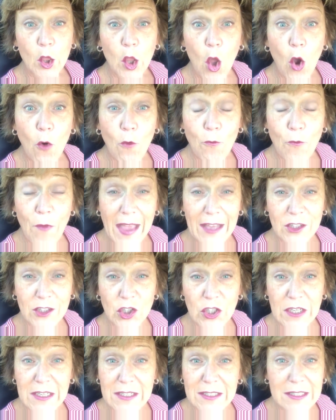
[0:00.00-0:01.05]

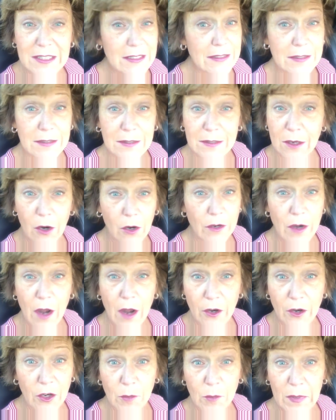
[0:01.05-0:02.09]
low-fat cheeses are
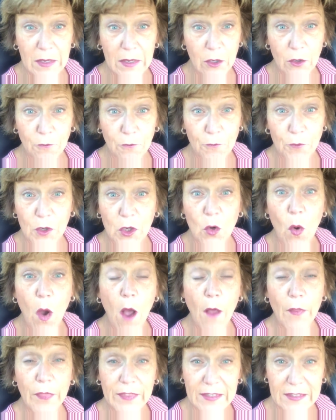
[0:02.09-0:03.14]
not going to be good for you
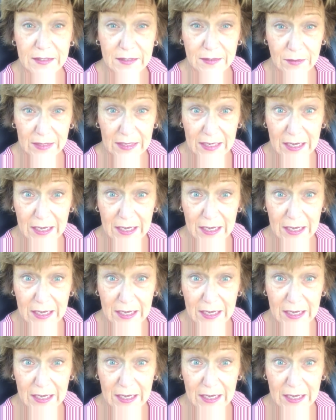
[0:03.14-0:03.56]
on this